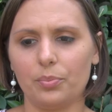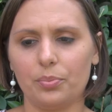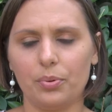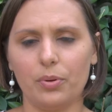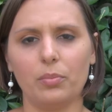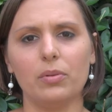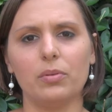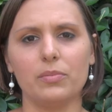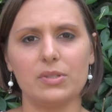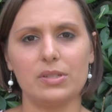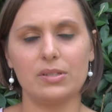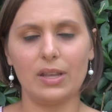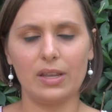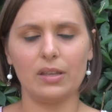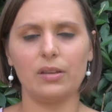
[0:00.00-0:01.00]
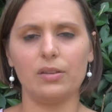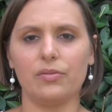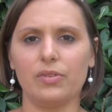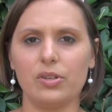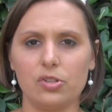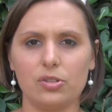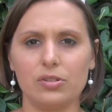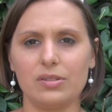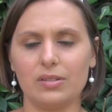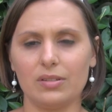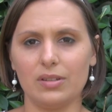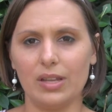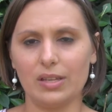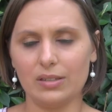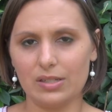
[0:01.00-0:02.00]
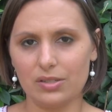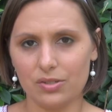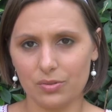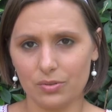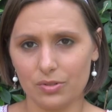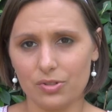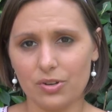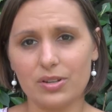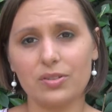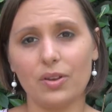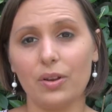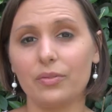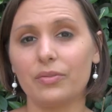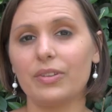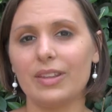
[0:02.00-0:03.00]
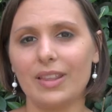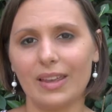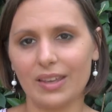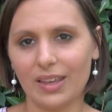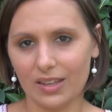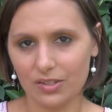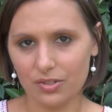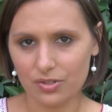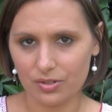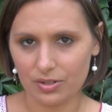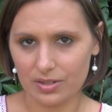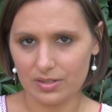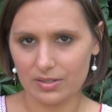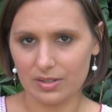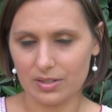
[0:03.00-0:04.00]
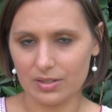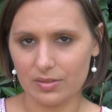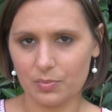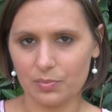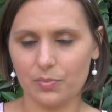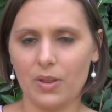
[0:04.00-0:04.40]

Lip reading: problems and negative issues that they need to address, hopefully they can address these